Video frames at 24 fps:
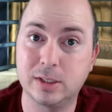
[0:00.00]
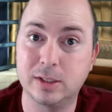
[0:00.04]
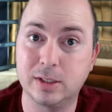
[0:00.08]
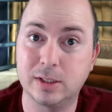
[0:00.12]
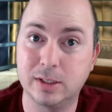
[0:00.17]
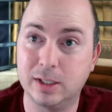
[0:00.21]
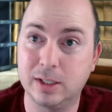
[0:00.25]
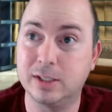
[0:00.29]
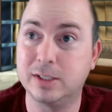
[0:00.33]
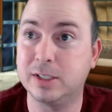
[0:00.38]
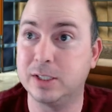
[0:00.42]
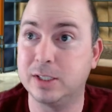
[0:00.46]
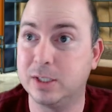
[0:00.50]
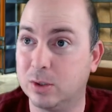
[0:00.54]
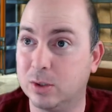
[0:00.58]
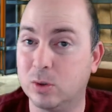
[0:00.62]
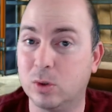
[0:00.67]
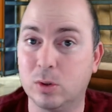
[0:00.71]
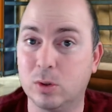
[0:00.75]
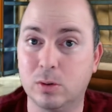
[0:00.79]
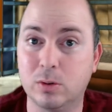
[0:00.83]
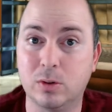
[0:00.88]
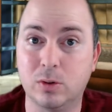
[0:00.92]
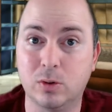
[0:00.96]
going to see a
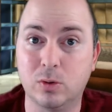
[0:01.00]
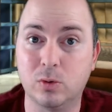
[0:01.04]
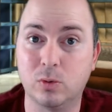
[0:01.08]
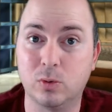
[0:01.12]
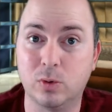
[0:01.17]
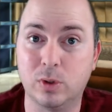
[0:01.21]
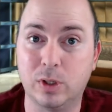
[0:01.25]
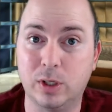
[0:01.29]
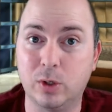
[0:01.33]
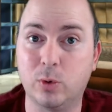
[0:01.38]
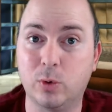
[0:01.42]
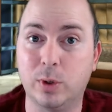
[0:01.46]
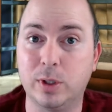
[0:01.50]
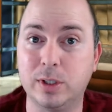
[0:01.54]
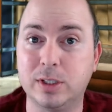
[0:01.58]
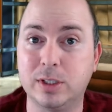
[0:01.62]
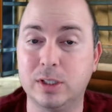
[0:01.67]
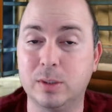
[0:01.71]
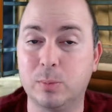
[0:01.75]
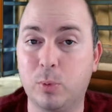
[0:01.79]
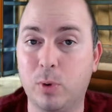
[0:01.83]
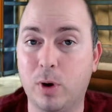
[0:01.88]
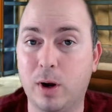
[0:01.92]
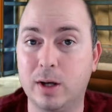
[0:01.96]
increase in the
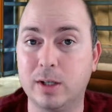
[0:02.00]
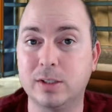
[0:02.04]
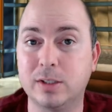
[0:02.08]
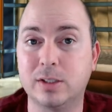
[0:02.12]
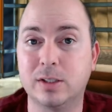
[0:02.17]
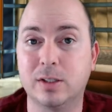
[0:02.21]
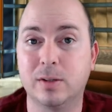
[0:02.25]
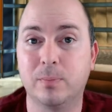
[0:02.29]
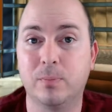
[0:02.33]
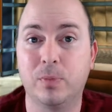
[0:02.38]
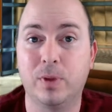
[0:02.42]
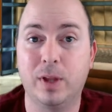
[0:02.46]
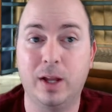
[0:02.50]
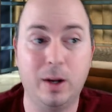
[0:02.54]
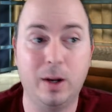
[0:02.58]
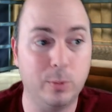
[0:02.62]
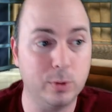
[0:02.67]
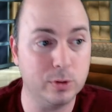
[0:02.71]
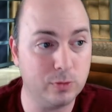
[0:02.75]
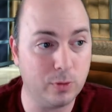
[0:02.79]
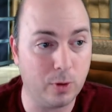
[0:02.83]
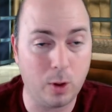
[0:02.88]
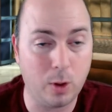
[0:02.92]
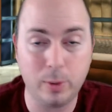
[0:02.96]
price, and I was
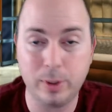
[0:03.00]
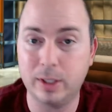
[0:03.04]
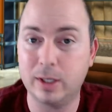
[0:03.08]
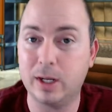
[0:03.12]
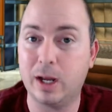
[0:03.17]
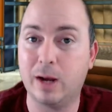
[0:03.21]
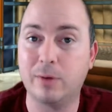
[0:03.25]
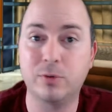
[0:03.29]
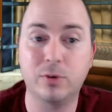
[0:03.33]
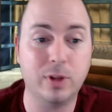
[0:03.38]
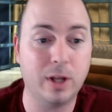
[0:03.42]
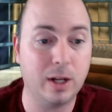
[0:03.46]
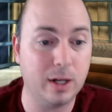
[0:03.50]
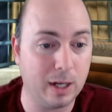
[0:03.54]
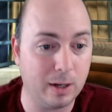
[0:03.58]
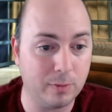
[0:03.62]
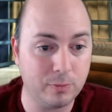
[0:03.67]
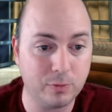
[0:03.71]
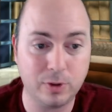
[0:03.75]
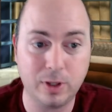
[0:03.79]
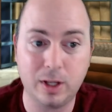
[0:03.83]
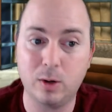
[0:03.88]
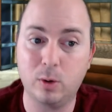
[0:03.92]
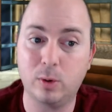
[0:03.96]
following it after that.
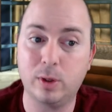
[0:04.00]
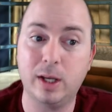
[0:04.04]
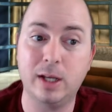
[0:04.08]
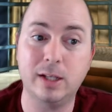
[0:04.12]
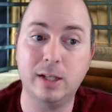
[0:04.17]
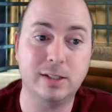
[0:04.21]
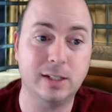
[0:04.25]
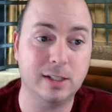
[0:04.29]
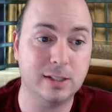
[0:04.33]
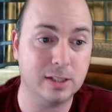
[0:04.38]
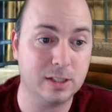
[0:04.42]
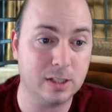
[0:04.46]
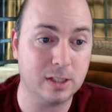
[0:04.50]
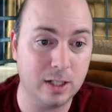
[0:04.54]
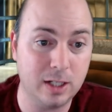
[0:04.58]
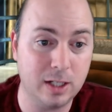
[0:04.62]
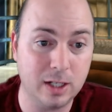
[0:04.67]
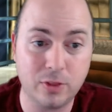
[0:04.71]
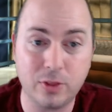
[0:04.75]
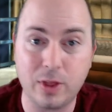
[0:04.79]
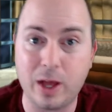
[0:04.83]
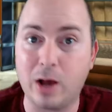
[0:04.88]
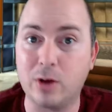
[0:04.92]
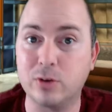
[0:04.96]
Okay, it says it's going to hit
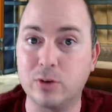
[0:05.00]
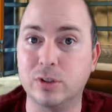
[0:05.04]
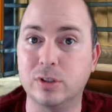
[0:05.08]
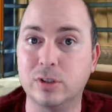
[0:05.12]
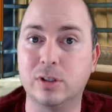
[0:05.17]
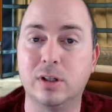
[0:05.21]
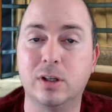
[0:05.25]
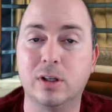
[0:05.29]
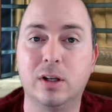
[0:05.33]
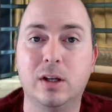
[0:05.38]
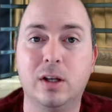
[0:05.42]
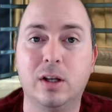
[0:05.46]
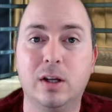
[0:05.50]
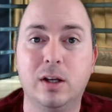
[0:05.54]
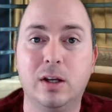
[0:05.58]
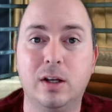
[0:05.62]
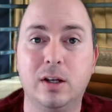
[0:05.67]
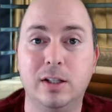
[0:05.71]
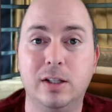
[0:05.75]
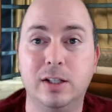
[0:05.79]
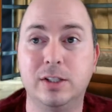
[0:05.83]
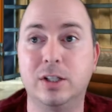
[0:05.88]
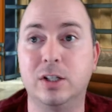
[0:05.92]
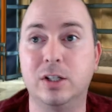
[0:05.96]
1,000.
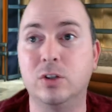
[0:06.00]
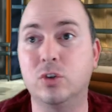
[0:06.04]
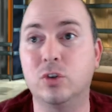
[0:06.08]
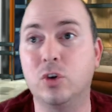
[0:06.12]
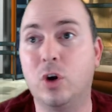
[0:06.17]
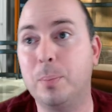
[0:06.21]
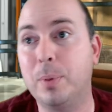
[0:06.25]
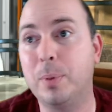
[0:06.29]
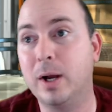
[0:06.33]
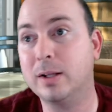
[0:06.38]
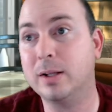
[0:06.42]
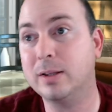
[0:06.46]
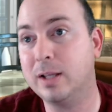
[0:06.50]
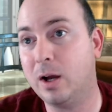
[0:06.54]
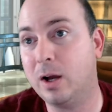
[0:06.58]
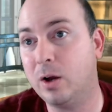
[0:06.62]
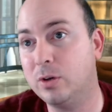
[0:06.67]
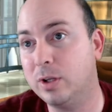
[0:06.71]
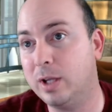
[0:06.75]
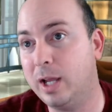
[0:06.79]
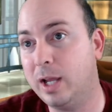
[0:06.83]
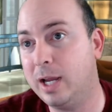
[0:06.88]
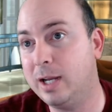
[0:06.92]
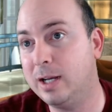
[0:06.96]
It's going to drop back down
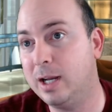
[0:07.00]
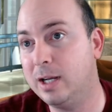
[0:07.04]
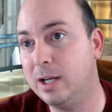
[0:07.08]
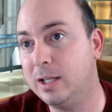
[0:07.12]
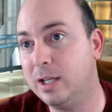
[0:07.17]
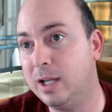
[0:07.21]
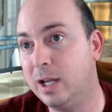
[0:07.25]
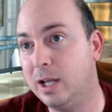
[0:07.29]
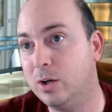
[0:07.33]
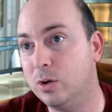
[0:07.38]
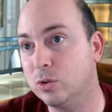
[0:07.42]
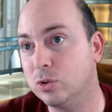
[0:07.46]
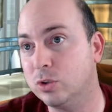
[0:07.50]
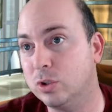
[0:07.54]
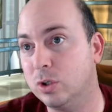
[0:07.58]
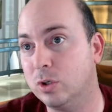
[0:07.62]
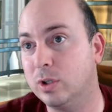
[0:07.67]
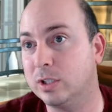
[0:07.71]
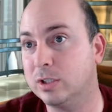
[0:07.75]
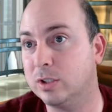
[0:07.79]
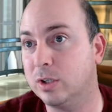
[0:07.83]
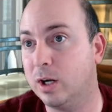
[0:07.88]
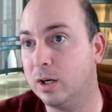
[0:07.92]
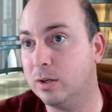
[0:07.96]
to 888 or so.
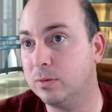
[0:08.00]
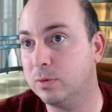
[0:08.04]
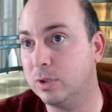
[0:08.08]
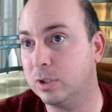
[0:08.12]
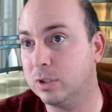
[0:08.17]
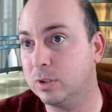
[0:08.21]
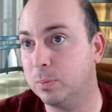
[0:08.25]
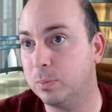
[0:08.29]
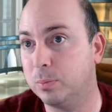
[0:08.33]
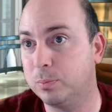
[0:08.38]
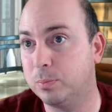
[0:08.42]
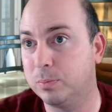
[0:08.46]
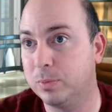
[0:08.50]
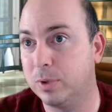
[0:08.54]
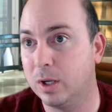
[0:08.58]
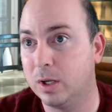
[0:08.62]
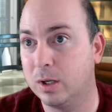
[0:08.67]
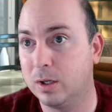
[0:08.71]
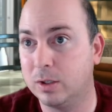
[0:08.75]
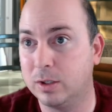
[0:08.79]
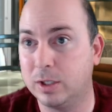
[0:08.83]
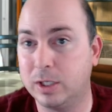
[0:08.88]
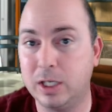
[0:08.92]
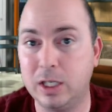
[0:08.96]
That's a
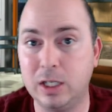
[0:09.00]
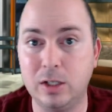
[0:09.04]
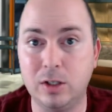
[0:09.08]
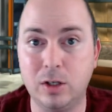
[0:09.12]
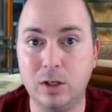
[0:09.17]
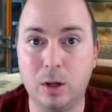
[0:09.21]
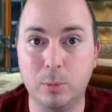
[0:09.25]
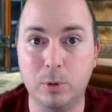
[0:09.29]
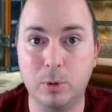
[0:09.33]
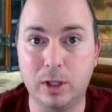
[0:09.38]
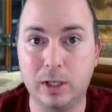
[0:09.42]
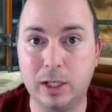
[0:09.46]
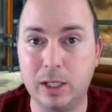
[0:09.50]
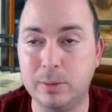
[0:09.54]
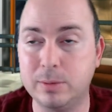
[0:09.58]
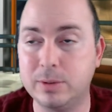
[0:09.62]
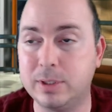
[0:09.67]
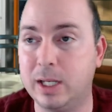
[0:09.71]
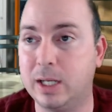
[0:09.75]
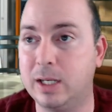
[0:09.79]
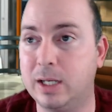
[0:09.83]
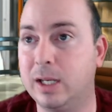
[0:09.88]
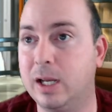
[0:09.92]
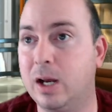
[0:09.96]
key number that keeps
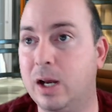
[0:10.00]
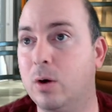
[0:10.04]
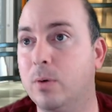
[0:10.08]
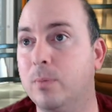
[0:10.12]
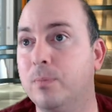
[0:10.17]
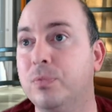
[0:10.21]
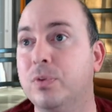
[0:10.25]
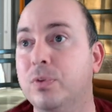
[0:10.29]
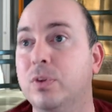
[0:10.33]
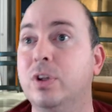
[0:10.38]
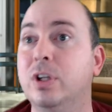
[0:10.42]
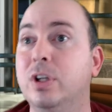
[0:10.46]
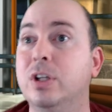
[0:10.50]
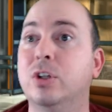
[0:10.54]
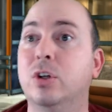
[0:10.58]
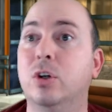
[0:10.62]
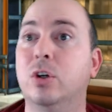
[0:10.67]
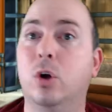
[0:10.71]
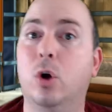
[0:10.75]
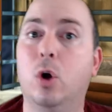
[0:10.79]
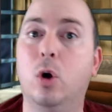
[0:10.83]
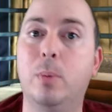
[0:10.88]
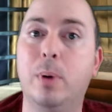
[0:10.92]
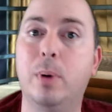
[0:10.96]
standing out. Then it's going to
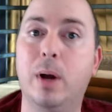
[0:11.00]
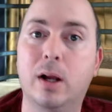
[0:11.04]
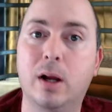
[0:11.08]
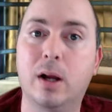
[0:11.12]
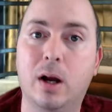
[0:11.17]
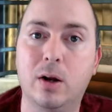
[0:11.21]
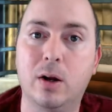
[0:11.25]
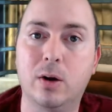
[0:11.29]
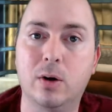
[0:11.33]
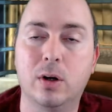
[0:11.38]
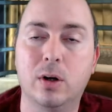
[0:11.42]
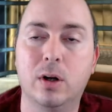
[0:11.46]
go back higher.